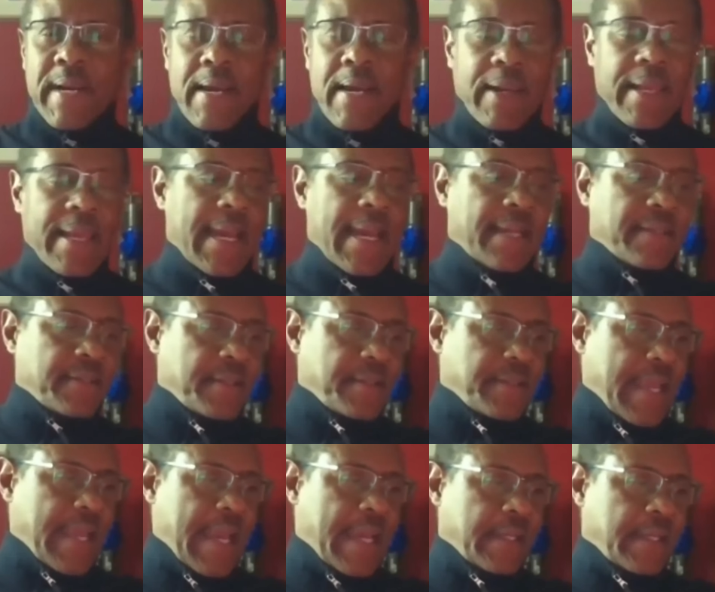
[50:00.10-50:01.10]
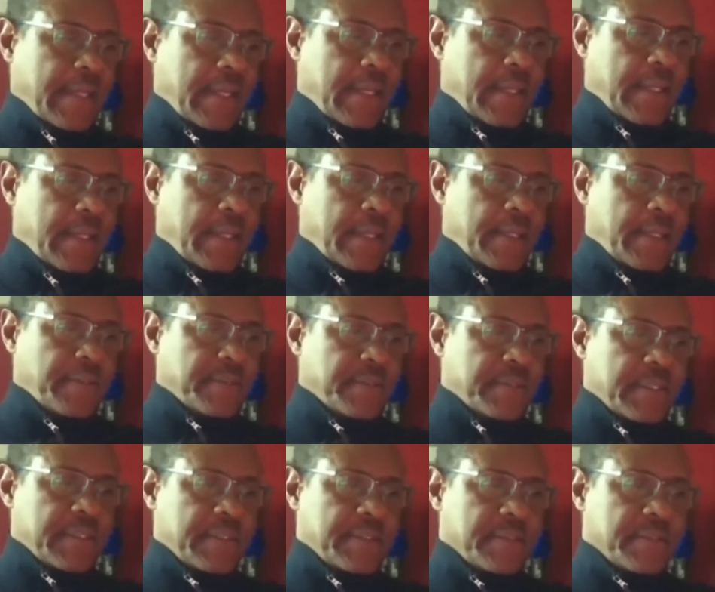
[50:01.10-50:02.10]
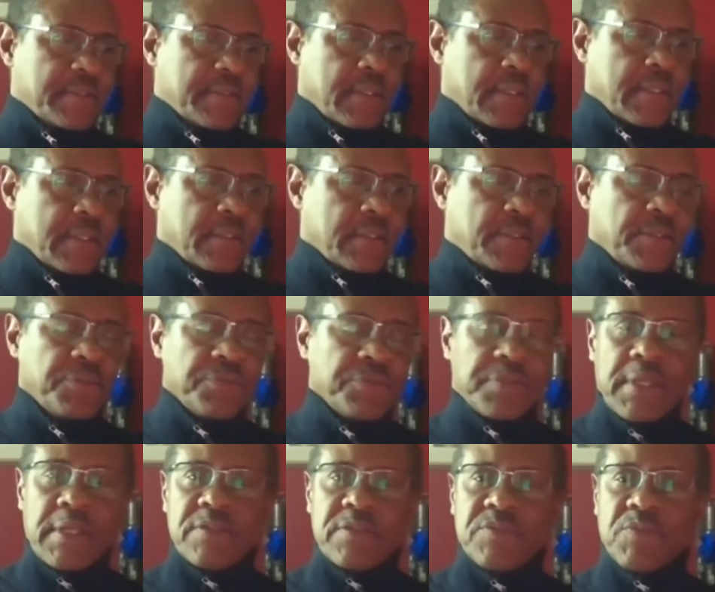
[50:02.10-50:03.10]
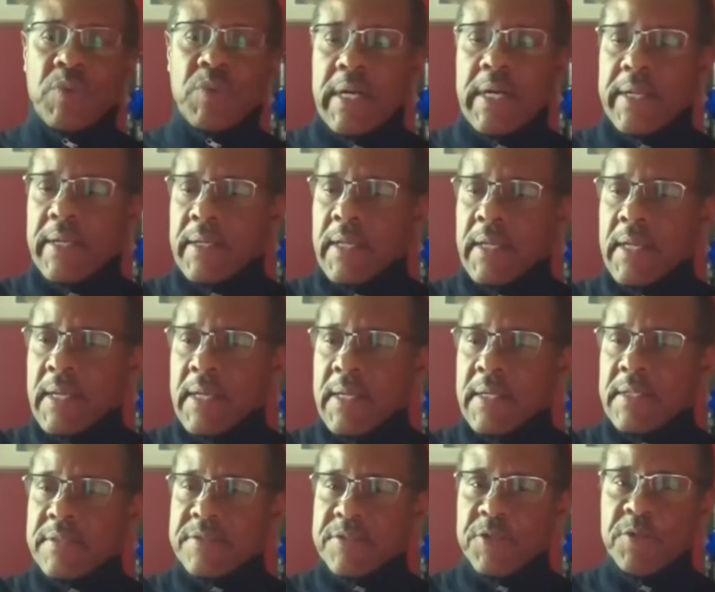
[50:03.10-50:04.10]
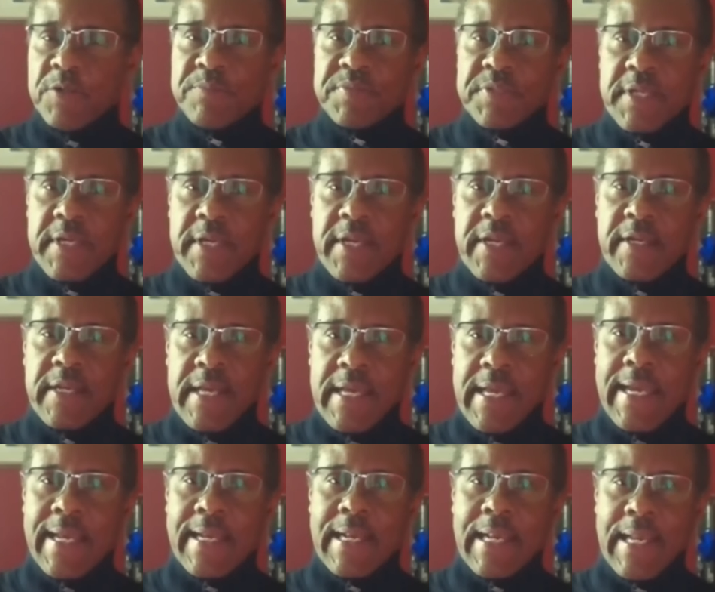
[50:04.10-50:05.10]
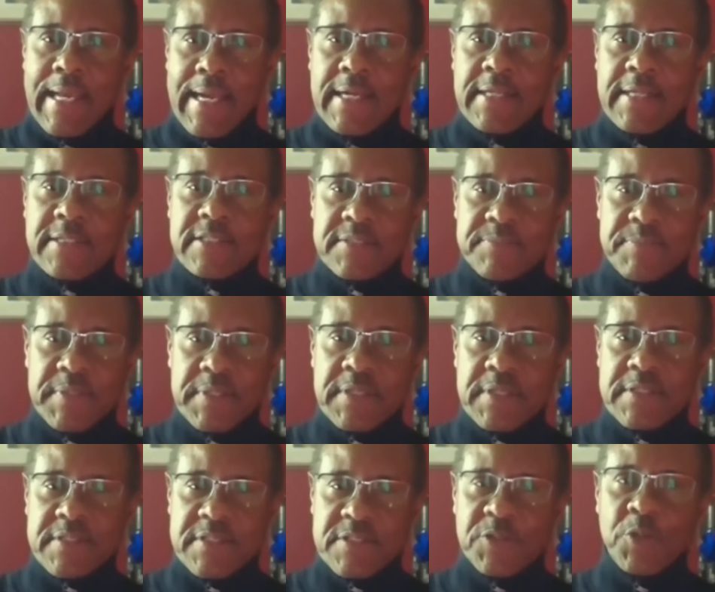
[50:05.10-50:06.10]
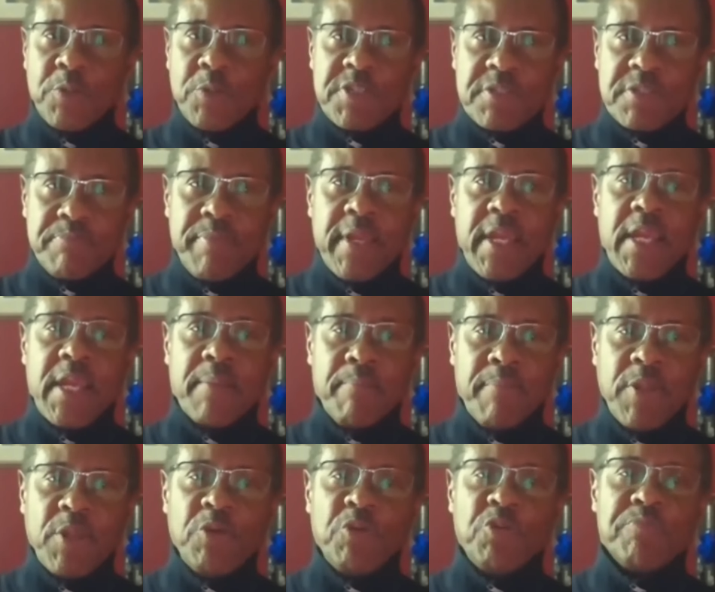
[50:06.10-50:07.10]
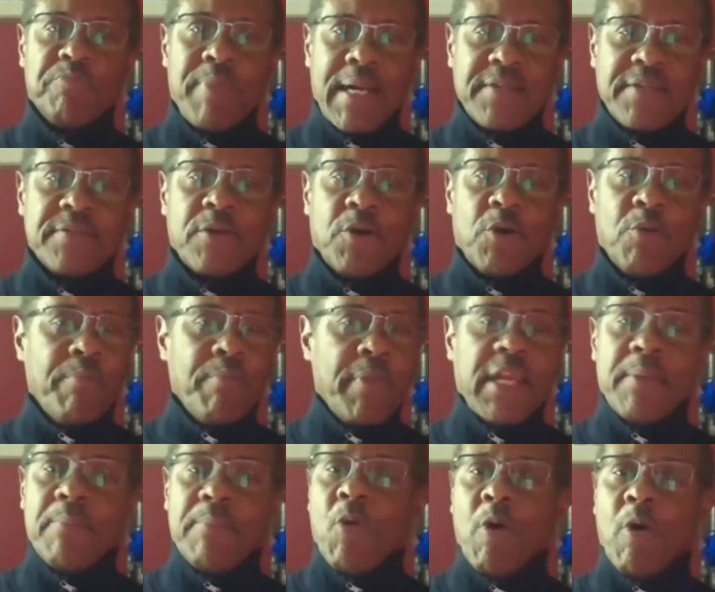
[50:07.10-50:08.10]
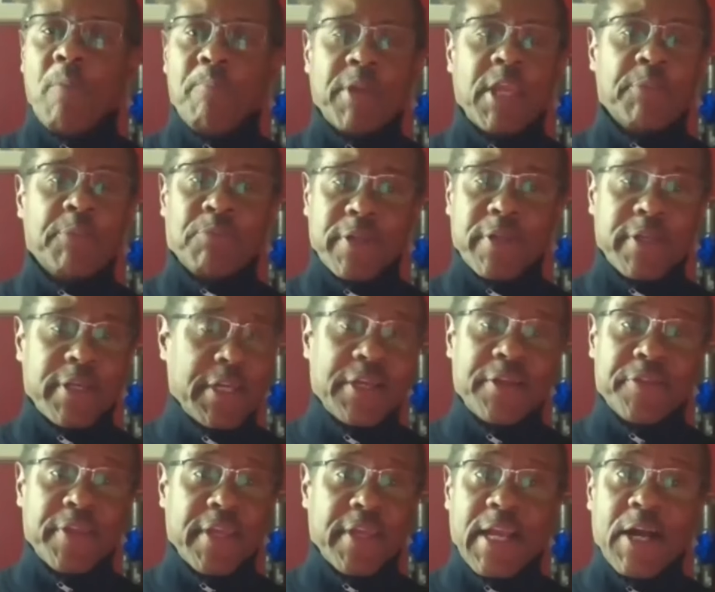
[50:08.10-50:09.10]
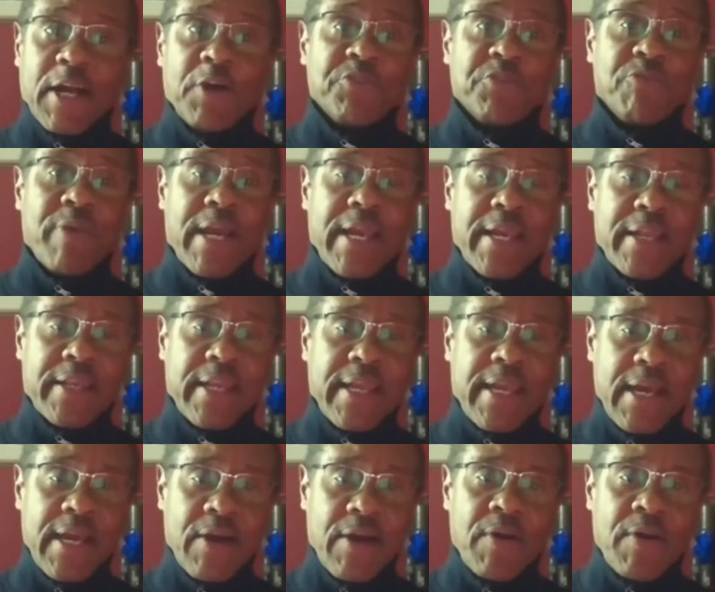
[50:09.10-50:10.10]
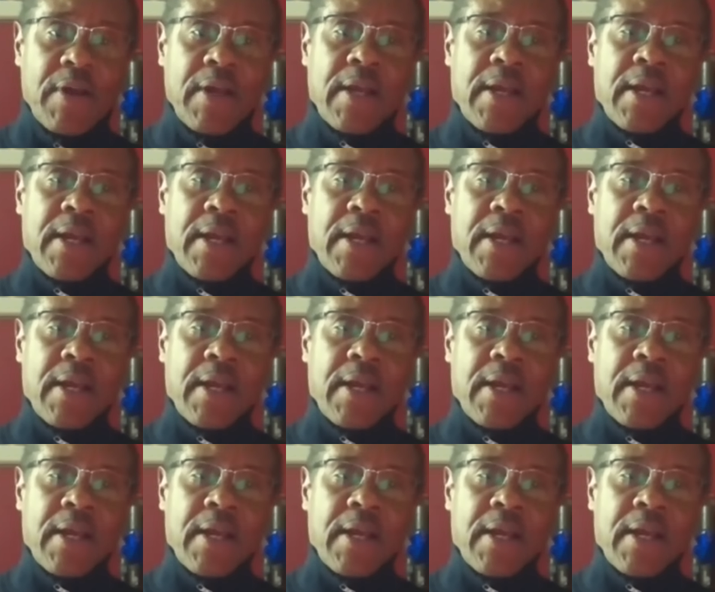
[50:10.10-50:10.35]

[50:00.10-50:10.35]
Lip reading: I'll add to that is two things. One, Zoom's getting the headlines because Zoom is being used by so many more people than anything else right now.